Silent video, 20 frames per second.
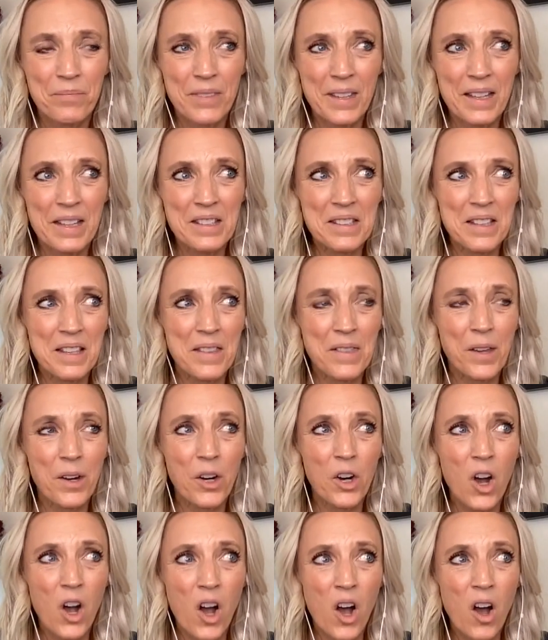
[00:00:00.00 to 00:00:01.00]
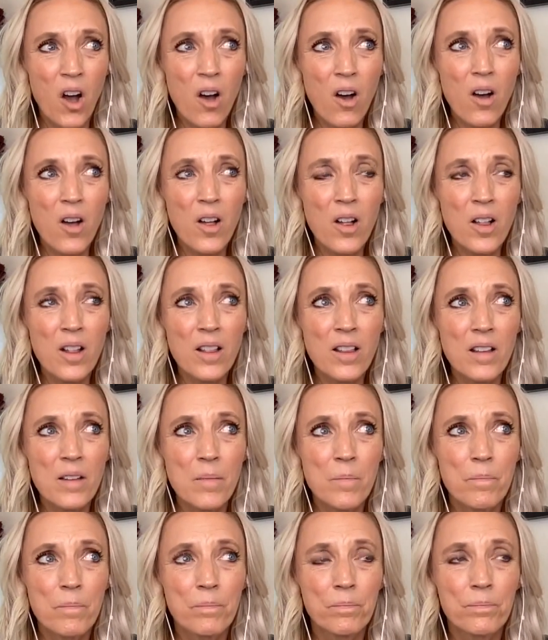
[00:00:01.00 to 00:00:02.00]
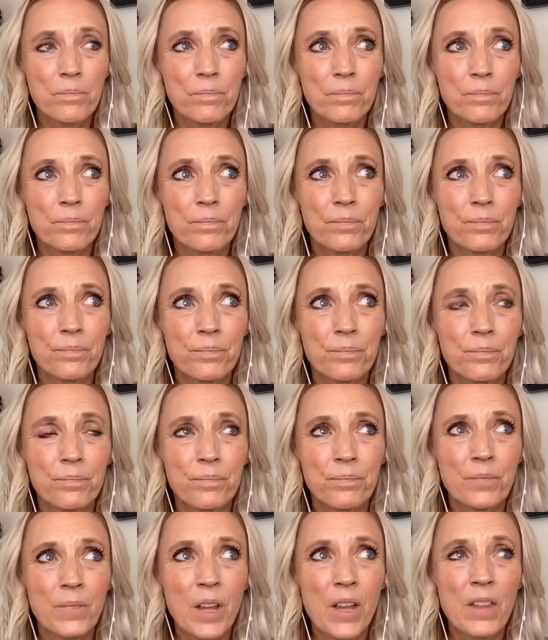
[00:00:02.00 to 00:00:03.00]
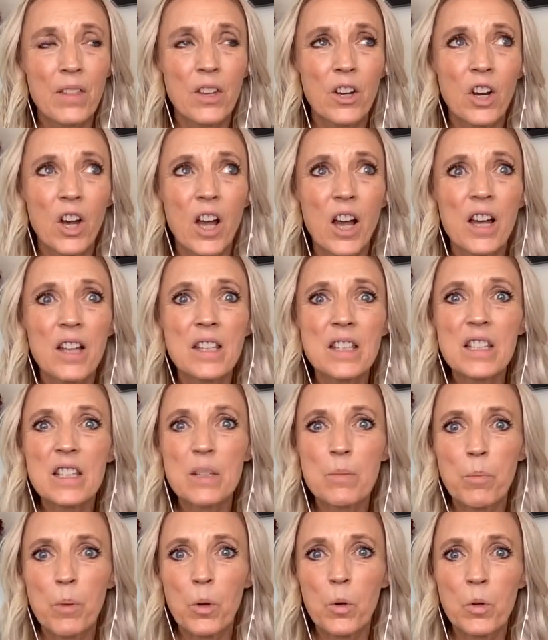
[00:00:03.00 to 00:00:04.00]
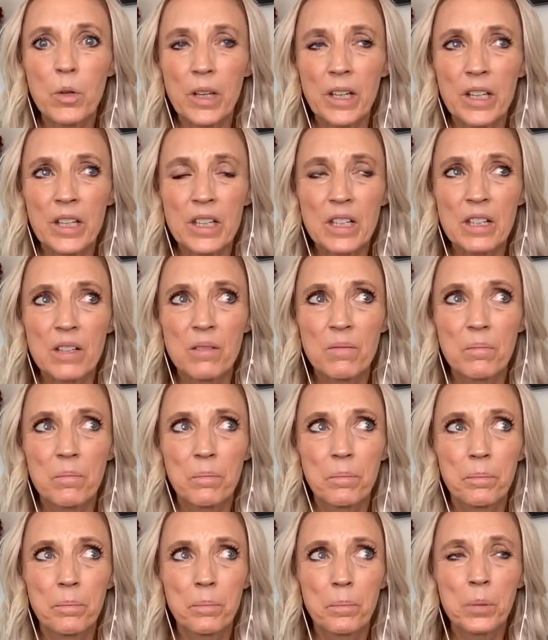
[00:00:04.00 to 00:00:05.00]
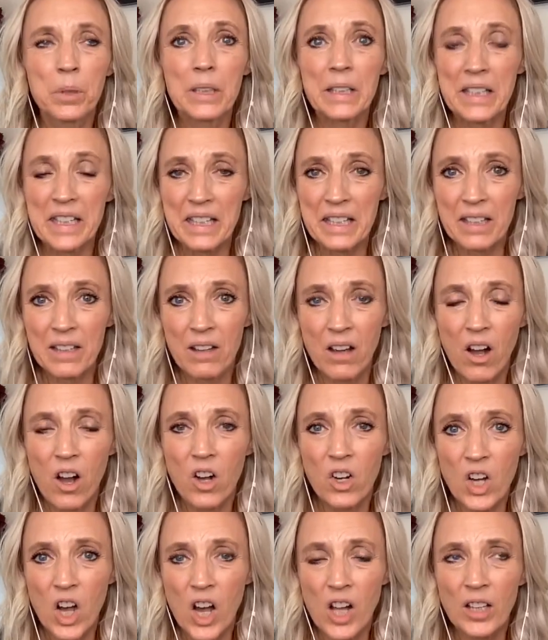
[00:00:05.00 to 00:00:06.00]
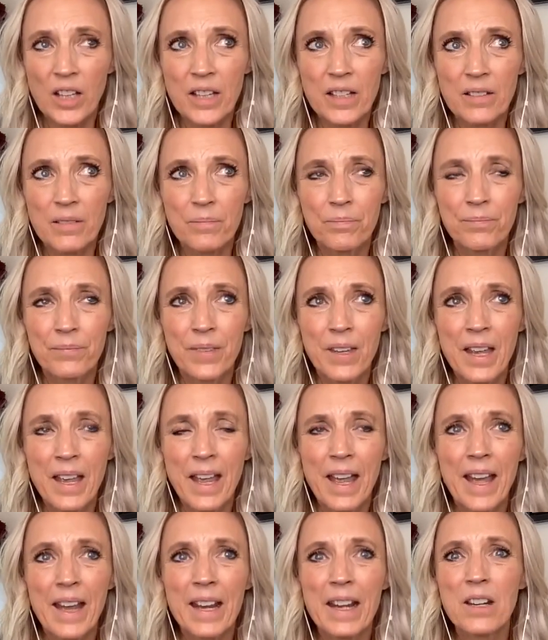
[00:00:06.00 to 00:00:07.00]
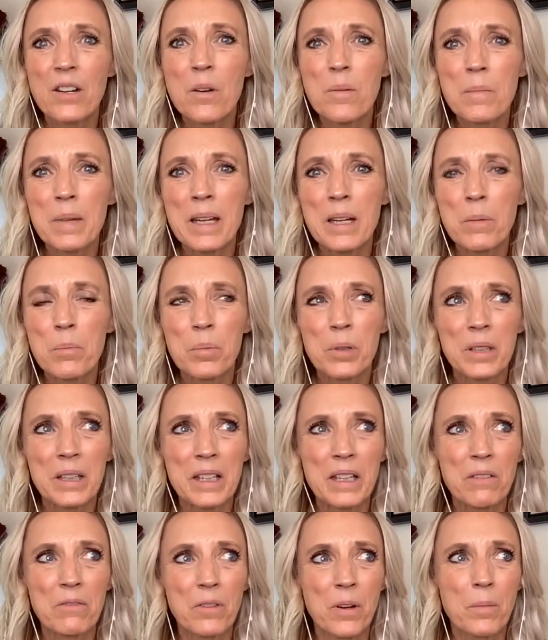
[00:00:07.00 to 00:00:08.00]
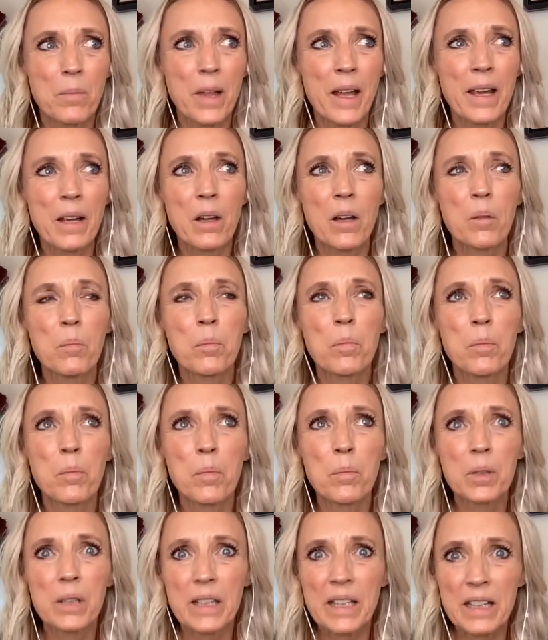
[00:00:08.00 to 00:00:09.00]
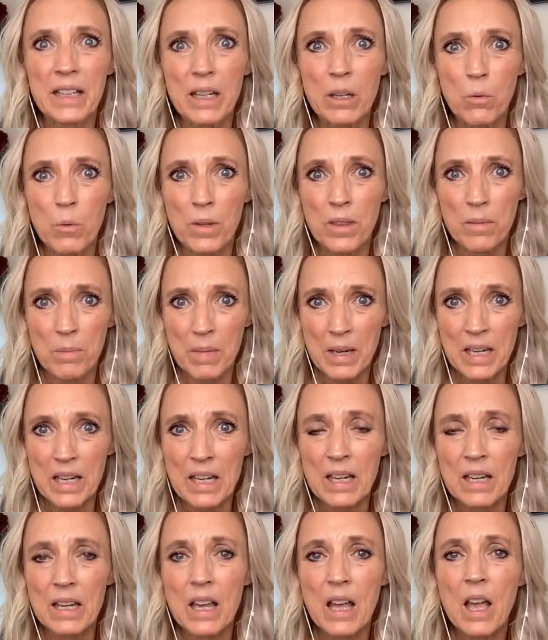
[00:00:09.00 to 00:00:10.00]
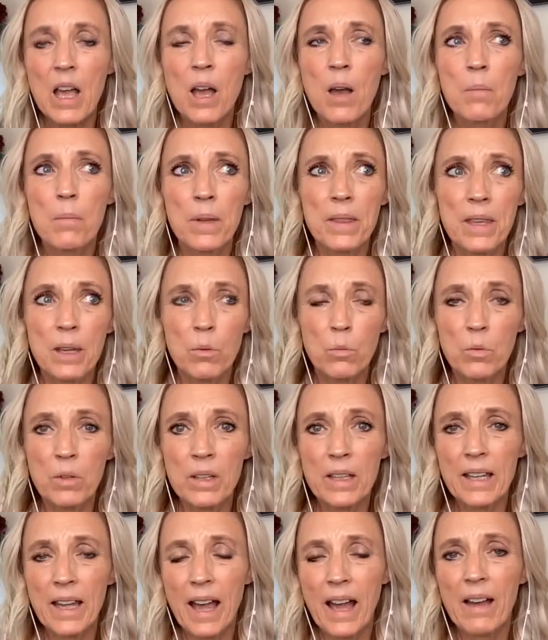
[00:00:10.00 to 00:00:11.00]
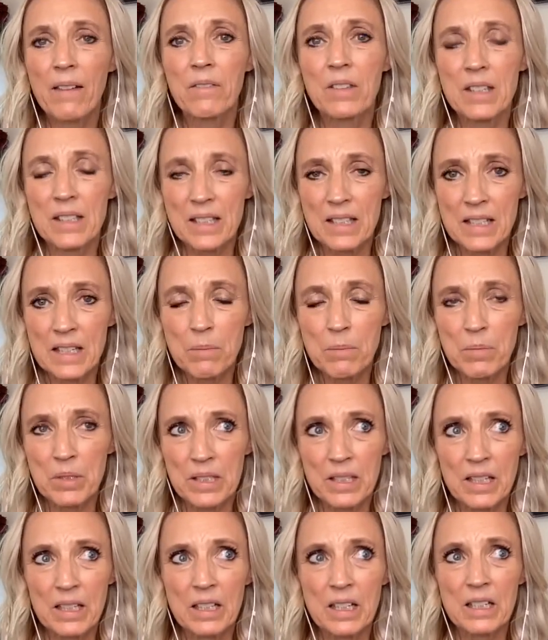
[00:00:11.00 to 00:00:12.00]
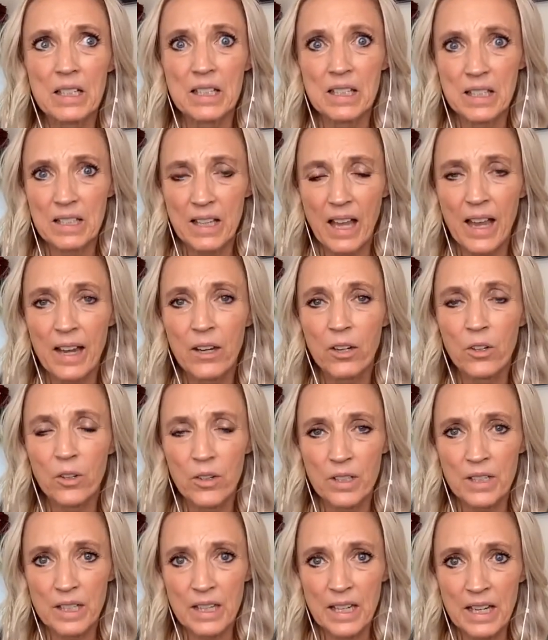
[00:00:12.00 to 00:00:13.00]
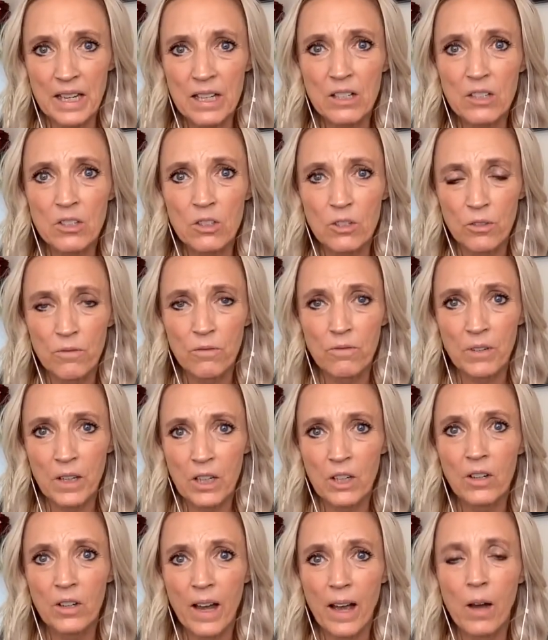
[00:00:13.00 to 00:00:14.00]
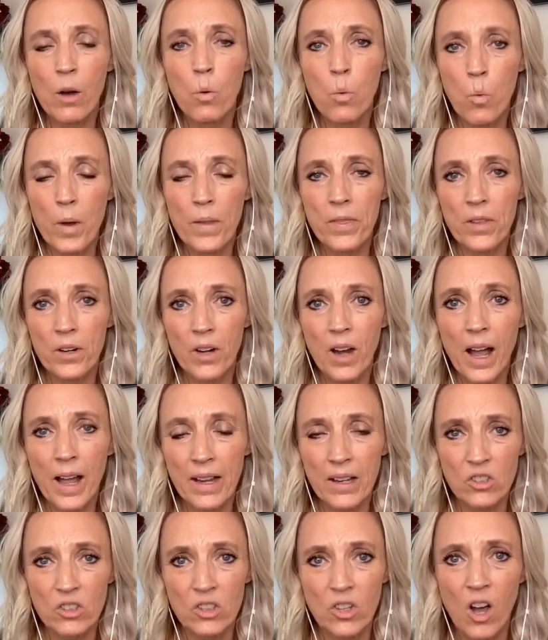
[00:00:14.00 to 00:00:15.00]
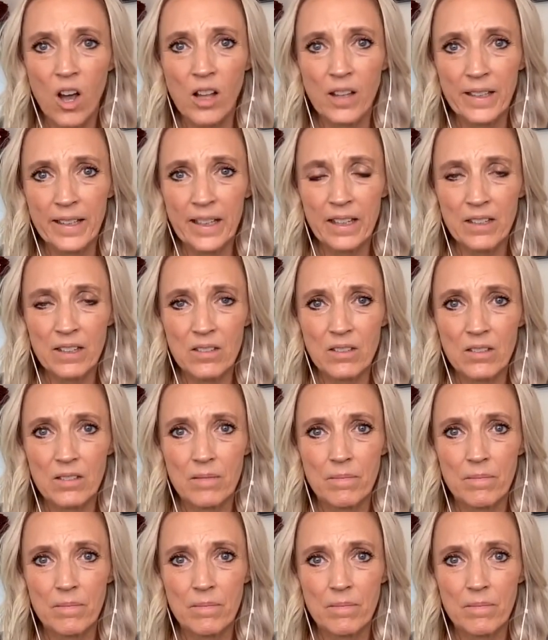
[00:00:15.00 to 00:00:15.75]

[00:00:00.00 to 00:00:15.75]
is that they're all their unspoken plea, I'll call it. And I don't mean a plea from like pleading with me, but they really have this deep seated desire or need to figure out what their highest calling is.